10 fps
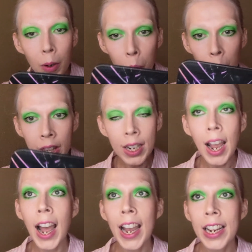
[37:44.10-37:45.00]
with an
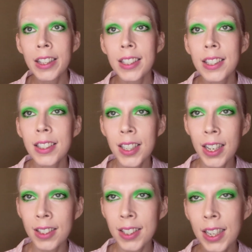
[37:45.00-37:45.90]
eye this
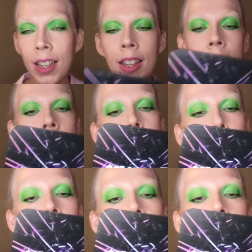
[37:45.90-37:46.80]
intense, like I think it's
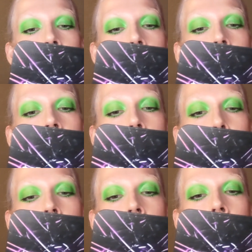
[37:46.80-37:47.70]
better to have the lip
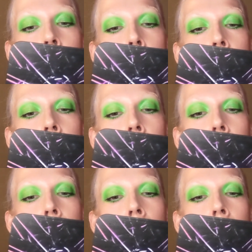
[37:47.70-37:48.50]
a little more